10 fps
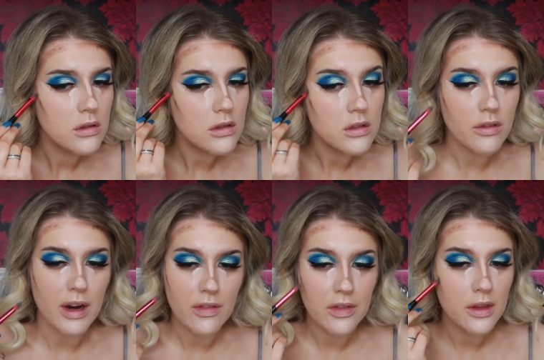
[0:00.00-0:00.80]
just
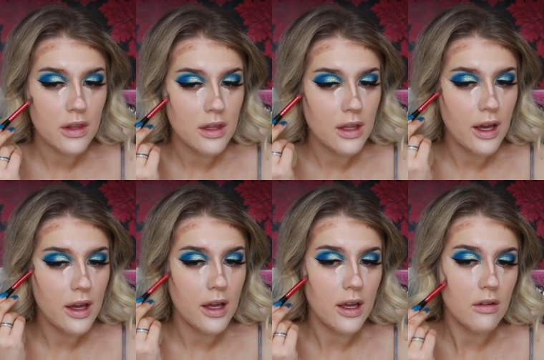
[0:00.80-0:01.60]
around that
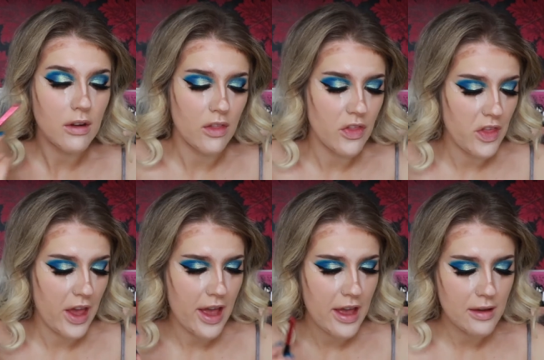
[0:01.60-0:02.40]
area
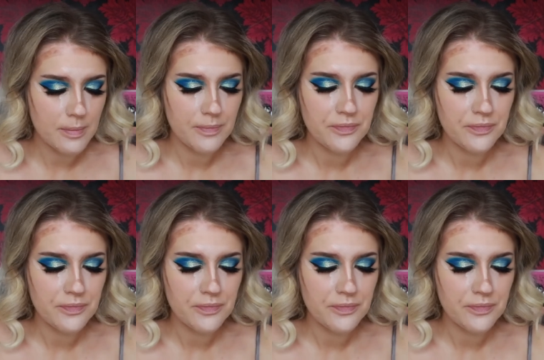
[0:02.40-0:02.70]
there.